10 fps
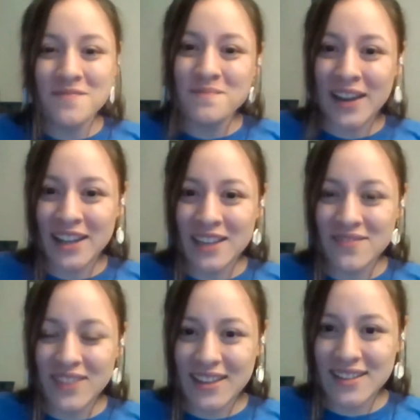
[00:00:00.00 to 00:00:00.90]
My name
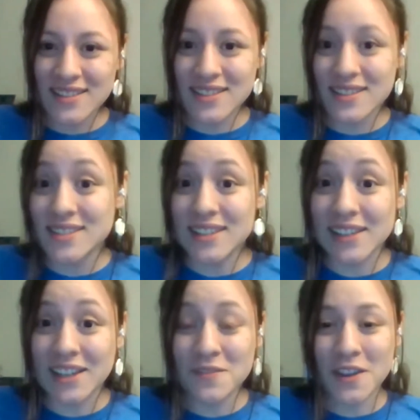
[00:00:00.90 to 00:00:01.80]
is Celine
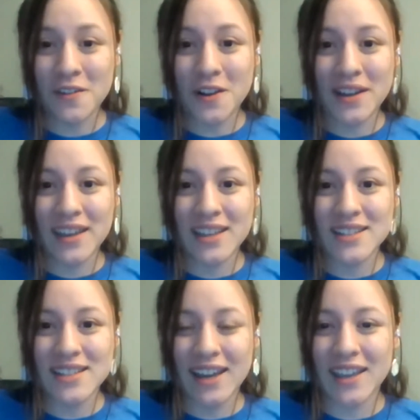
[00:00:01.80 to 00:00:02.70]
Figueroa, and
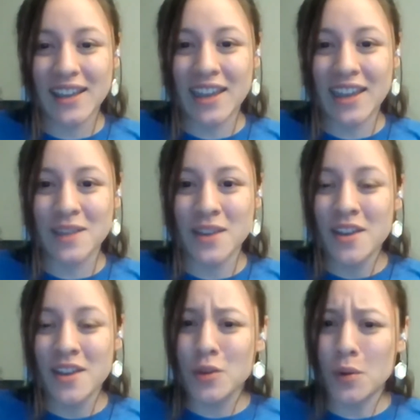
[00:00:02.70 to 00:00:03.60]
I am
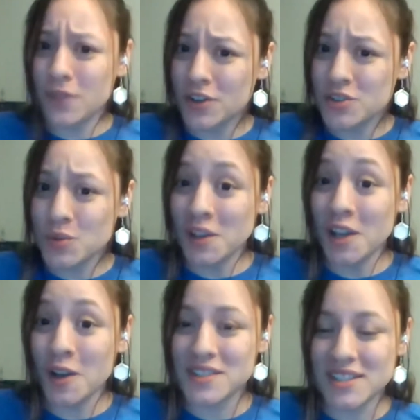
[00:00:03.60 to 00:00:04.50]
your virtual
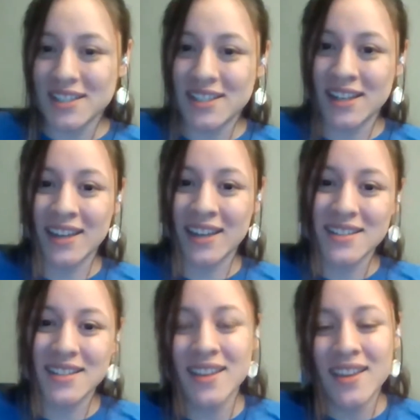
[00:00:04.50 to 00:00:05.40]
host tonight.
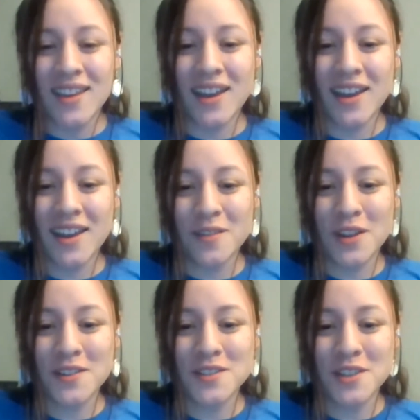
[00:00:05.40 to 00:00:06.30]
Uh, we
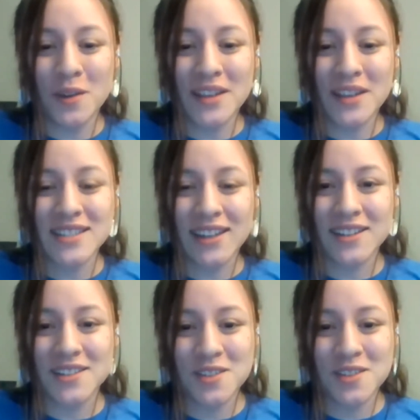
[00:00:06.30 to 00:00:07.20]
are so excited
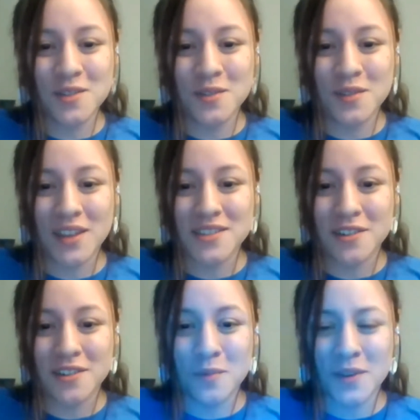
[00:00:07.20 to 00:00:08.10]
to get
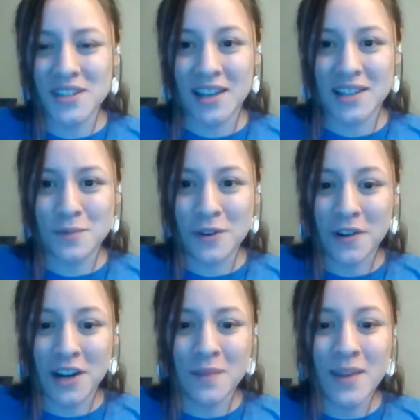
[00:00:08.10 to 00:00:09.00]
started with tonight's
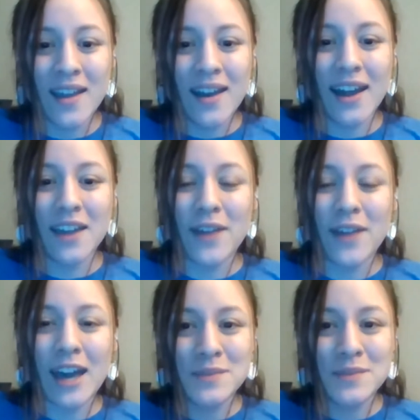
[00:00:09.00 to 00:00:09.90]
program. I have
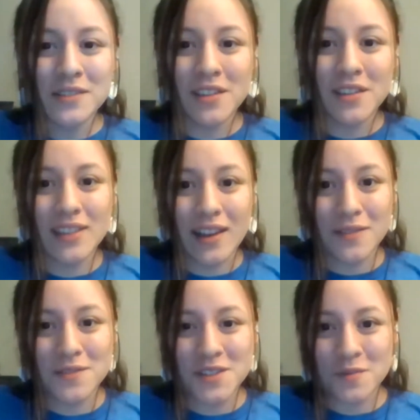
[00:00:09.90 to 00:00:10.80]
absolutely
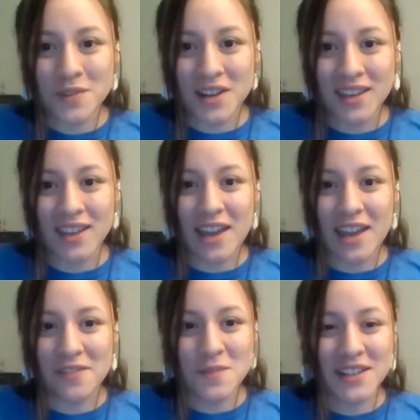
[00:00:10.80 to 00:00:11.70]
loved reading
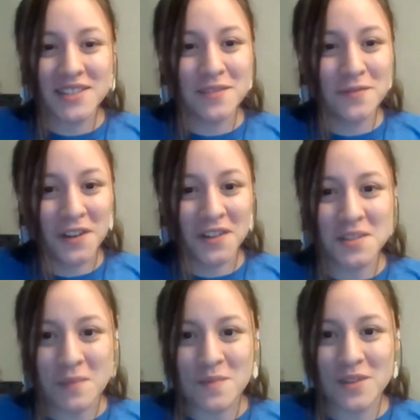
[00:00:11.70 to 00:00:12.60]
everybody's first
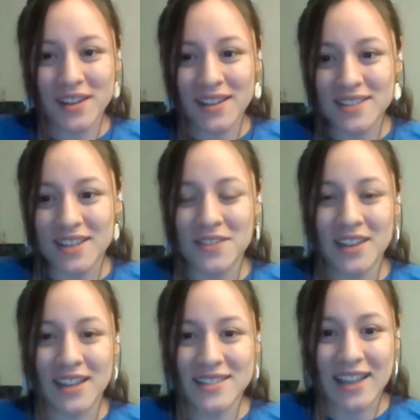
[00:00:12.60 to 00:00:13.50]
memories of the
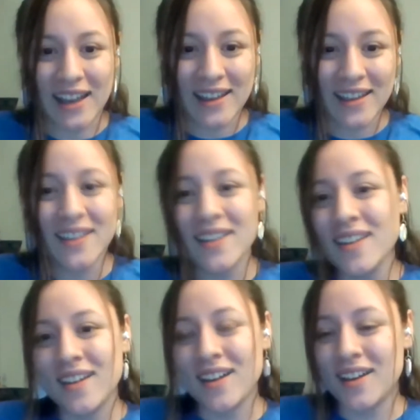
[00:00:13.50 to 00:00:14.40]
night sky.
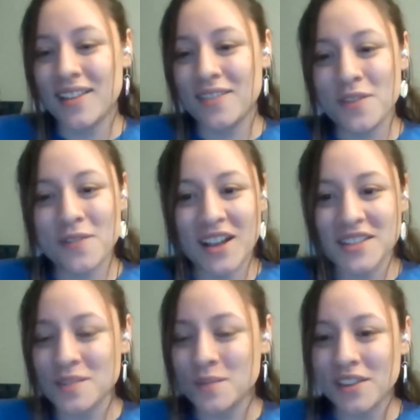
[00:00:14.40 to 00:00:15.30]
Uh, we've got
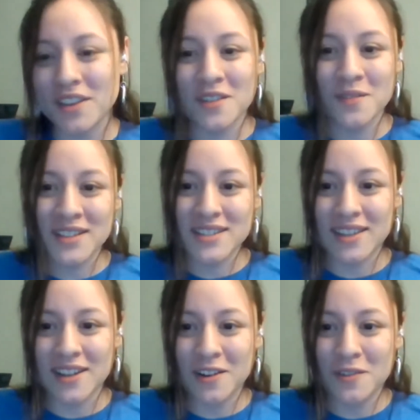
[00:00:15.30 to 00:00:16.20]
some really good ones in
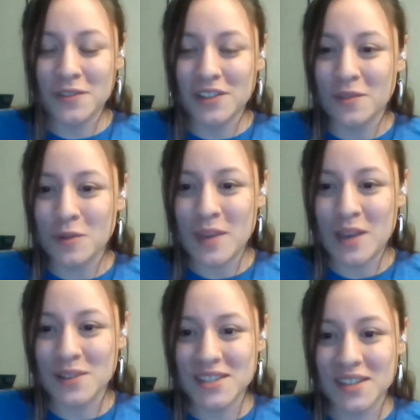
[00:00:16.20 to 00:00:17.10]
there. Hopefully, we'll be
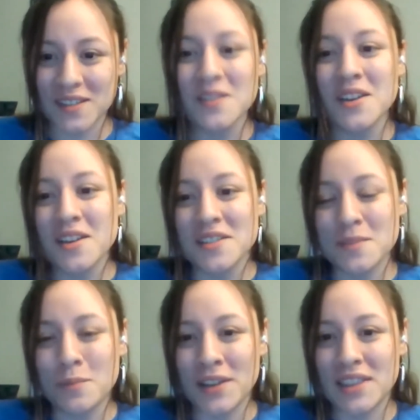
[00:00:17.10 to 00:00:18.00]
able to, to
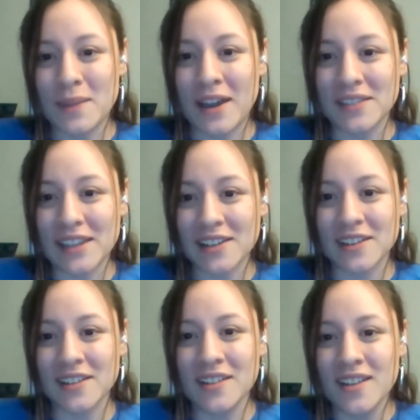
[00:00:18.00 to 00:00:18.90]
point them out
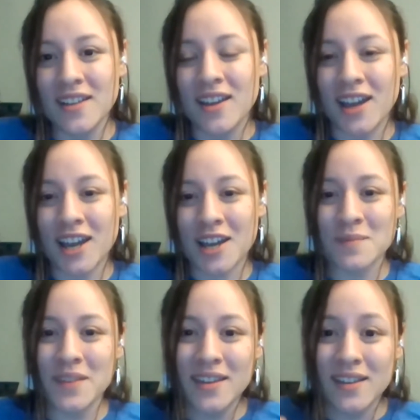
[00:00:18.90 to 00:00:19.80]
later.
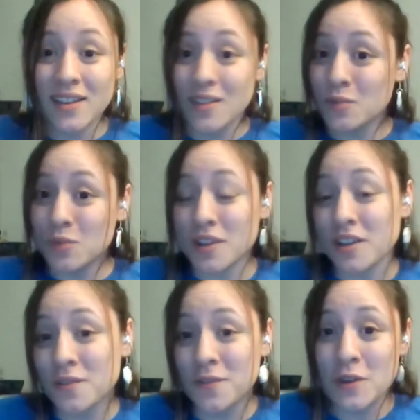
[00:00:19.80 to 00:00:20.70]
Um, a
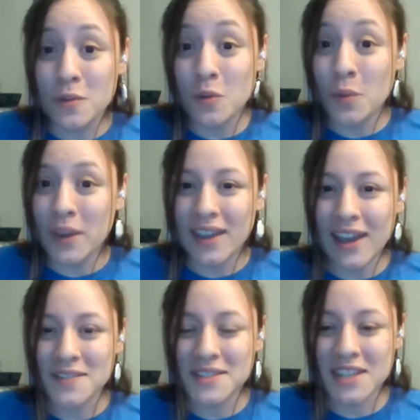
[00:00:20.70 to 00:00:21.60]
few quick
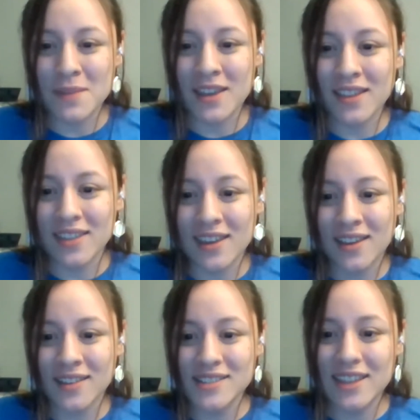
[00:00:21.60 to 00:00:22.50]
housekeeping
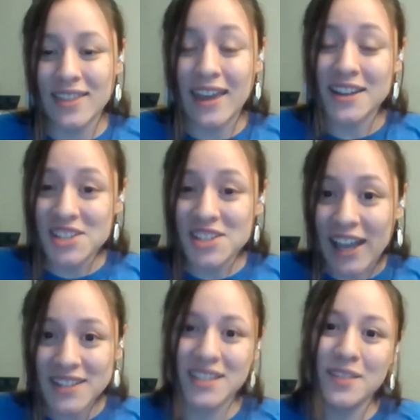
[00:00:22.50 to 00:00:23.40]
things. That
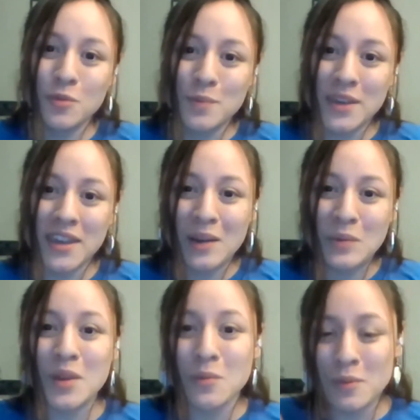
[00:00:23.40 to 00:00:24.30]
chat will be how
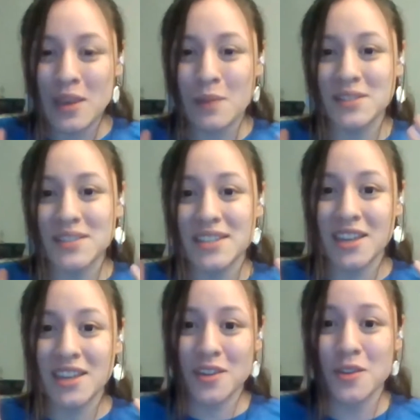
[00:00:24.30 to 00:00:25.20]
we will be able to
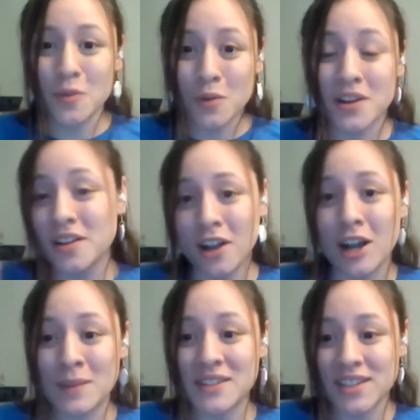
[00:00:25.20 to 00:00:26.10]
see your
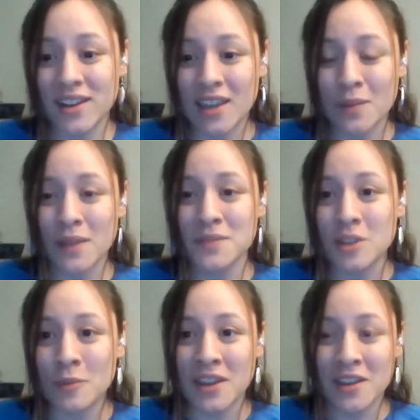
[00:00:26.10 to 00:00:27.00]
comments tonight. We have so
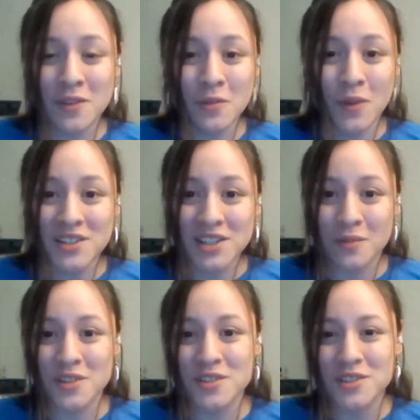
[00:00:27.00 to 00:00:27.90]
many of you watching and
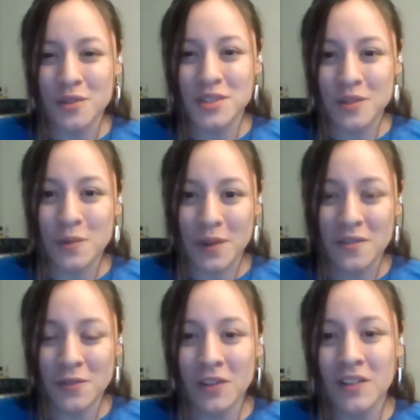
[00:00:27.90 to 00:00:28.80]
we're so, so
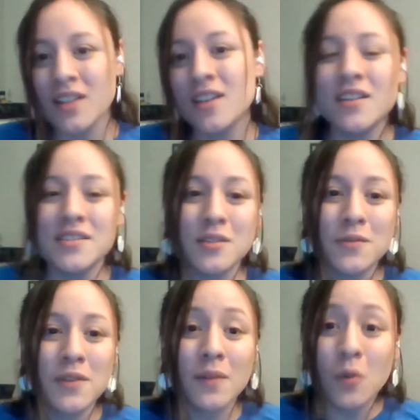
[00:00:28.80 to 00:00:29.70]
grateful. So if
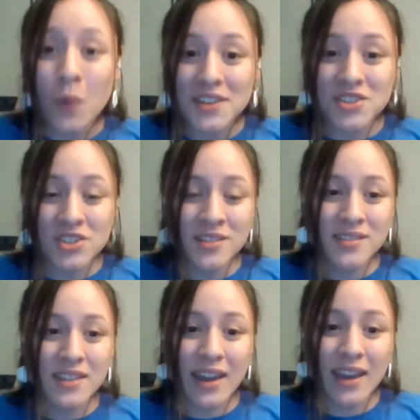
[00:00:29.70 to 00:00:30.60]
you have questions
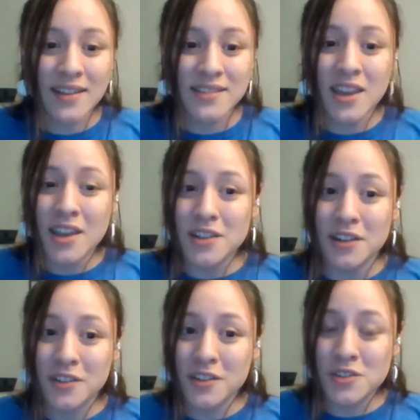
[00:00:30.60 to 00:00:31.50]
as
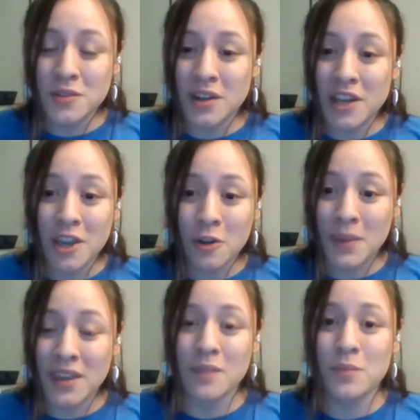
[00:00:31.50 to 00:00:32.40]
Dr. Kachuna and
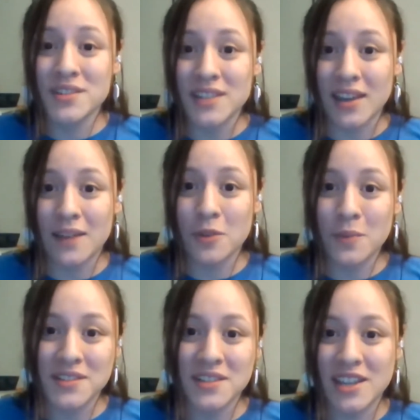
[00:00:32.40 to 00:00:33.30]
Naomi present, have their
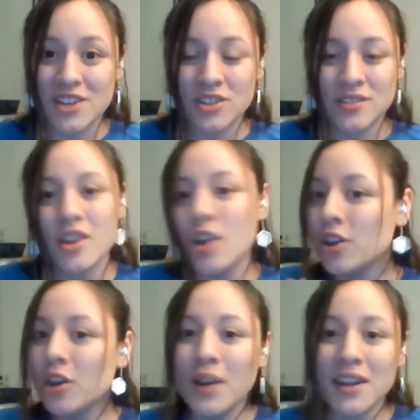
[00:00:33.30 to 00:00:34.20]
presentations,
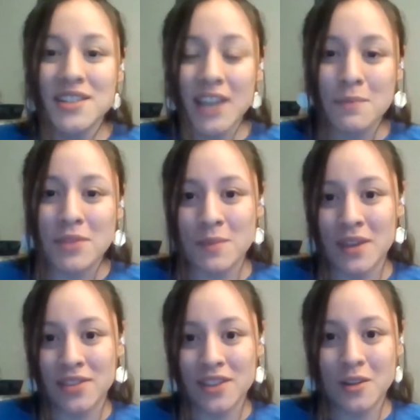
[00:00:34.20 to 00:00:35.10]
go ahead and type them in there.